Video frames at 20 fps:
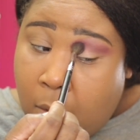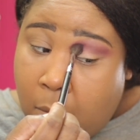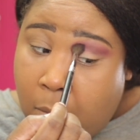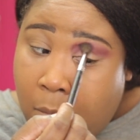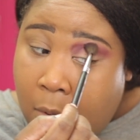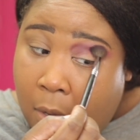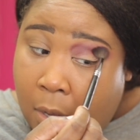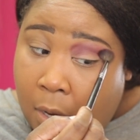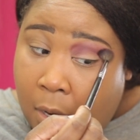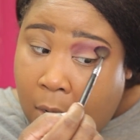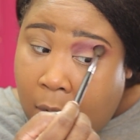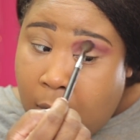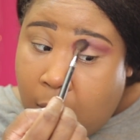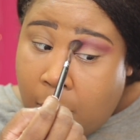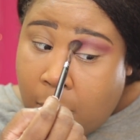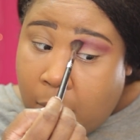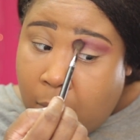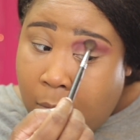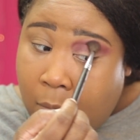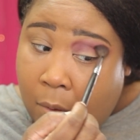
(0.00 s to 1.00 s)
But
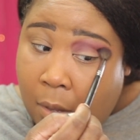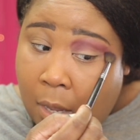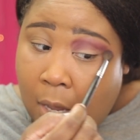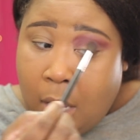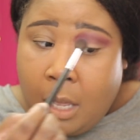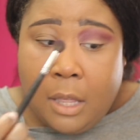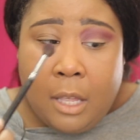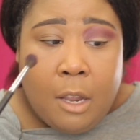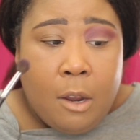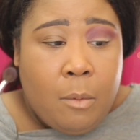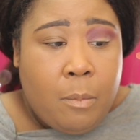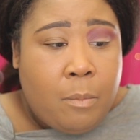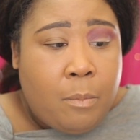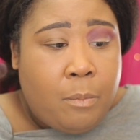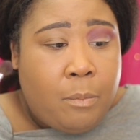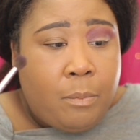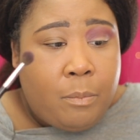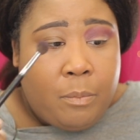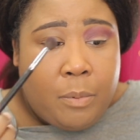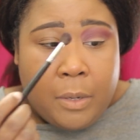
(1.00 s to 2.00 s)
yeah, they're
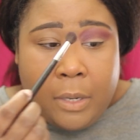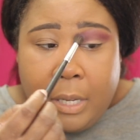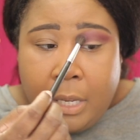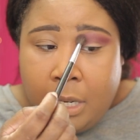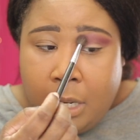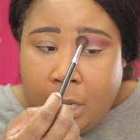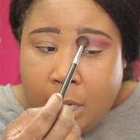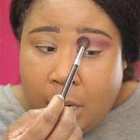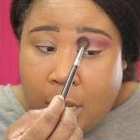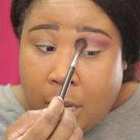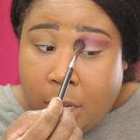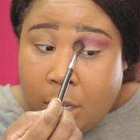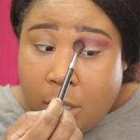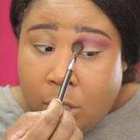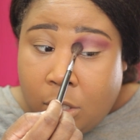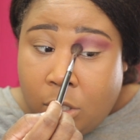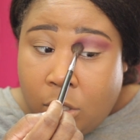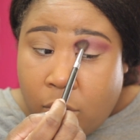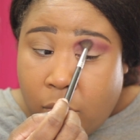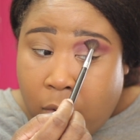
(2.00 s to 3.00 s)
blending like
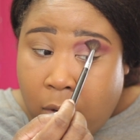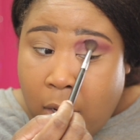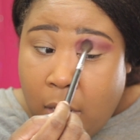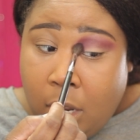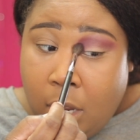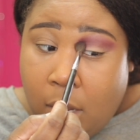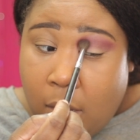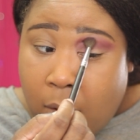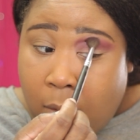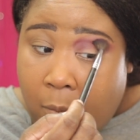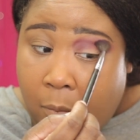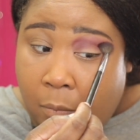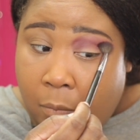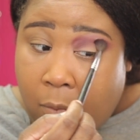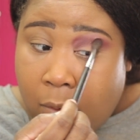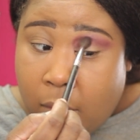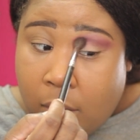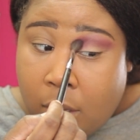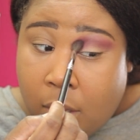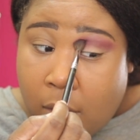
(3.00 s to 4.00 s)
a dream.
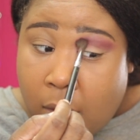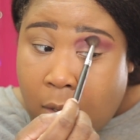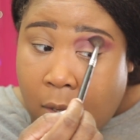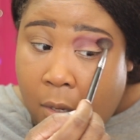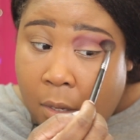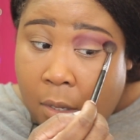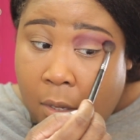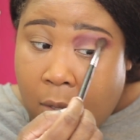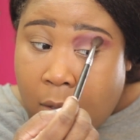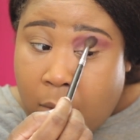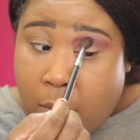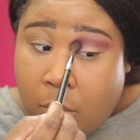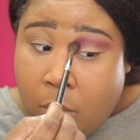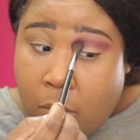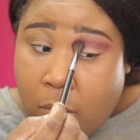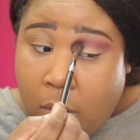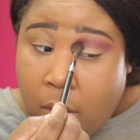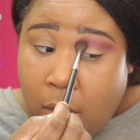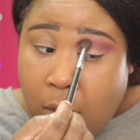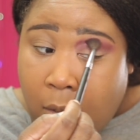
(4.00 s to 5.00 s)

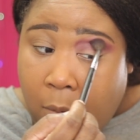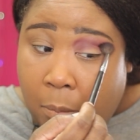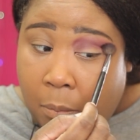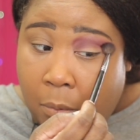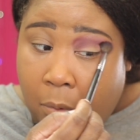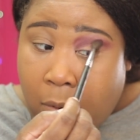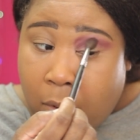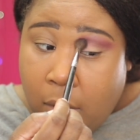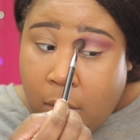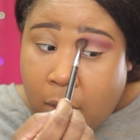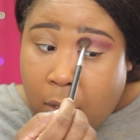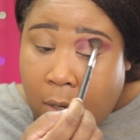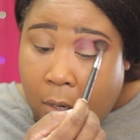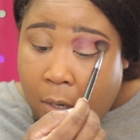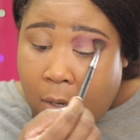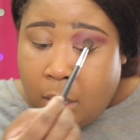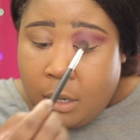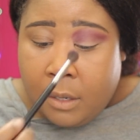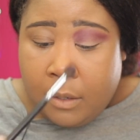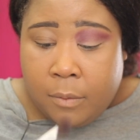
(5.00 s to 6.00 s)
Really
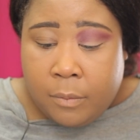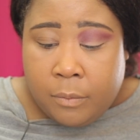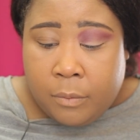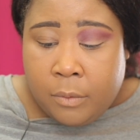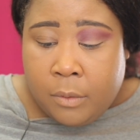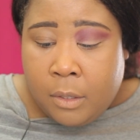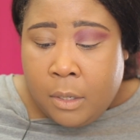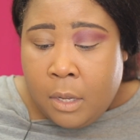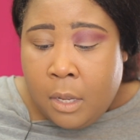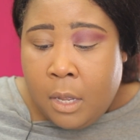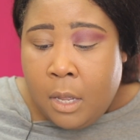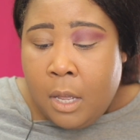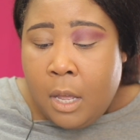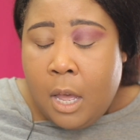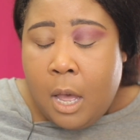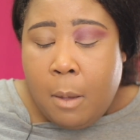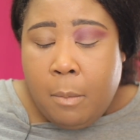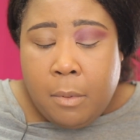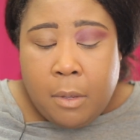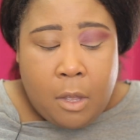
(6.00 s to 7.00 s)
pretty.
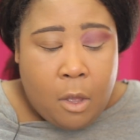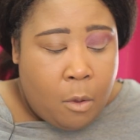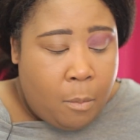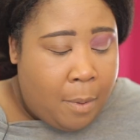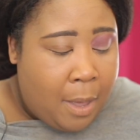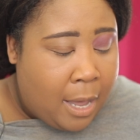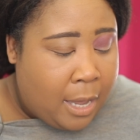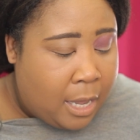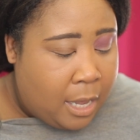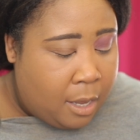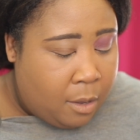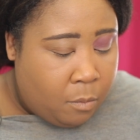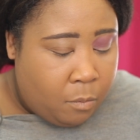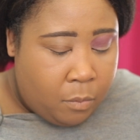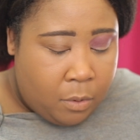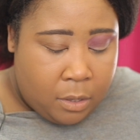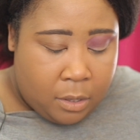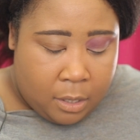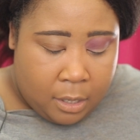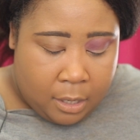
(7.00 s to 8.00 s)
I'm gonna go back in
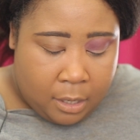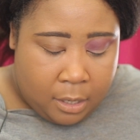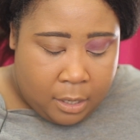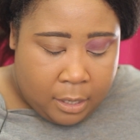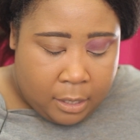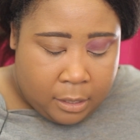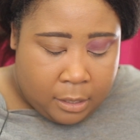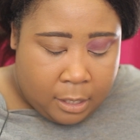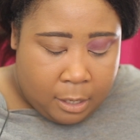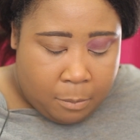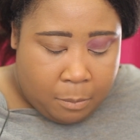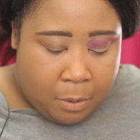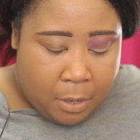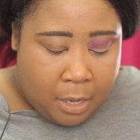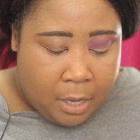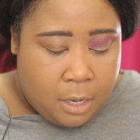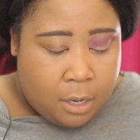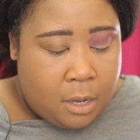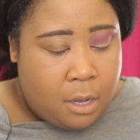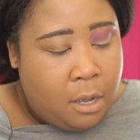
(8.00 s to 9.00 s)
with the dusty
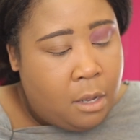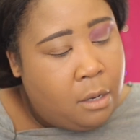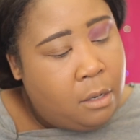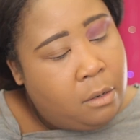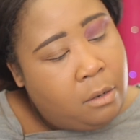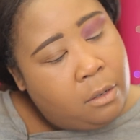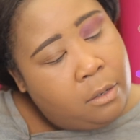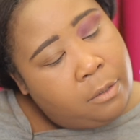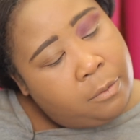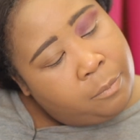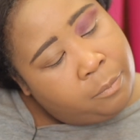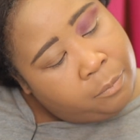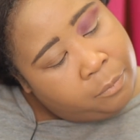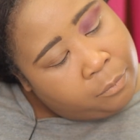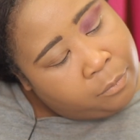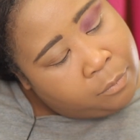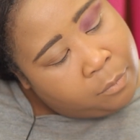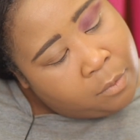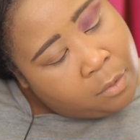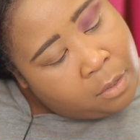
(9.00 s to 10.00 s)
pink color
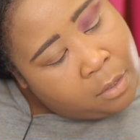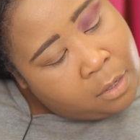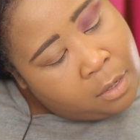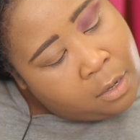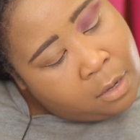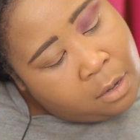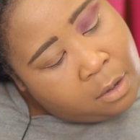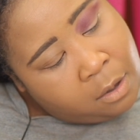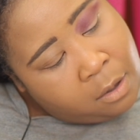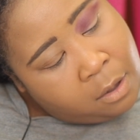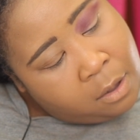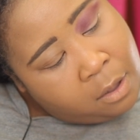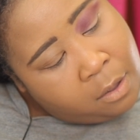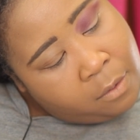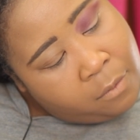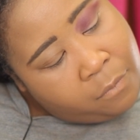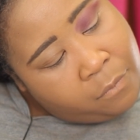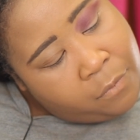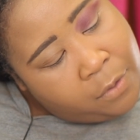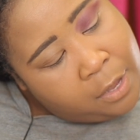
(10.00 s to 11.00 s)

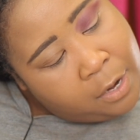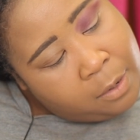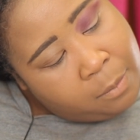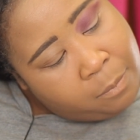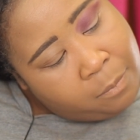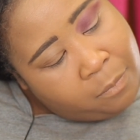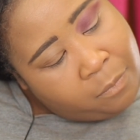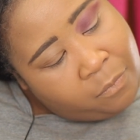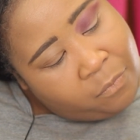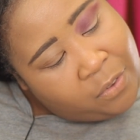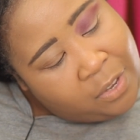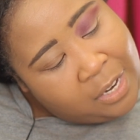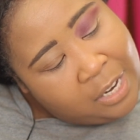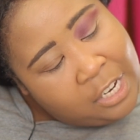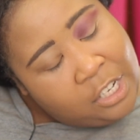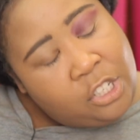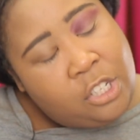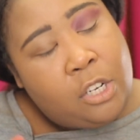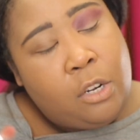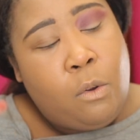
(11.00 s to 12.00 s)

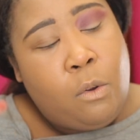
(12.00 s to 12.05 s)
Venetian